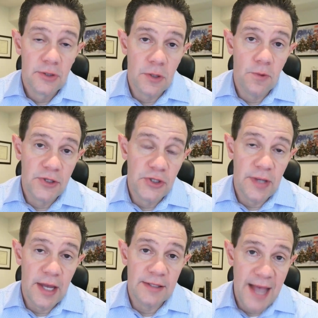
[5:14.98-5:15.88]
So once you
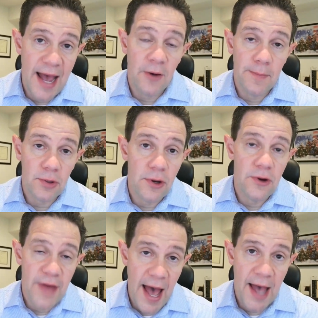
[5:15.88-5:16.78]
get down
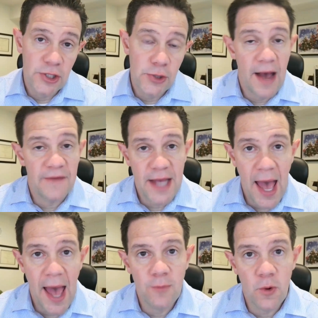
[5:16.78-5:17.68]
below that, you have to
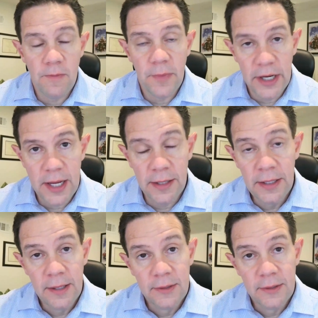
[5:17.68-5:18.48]
add more money.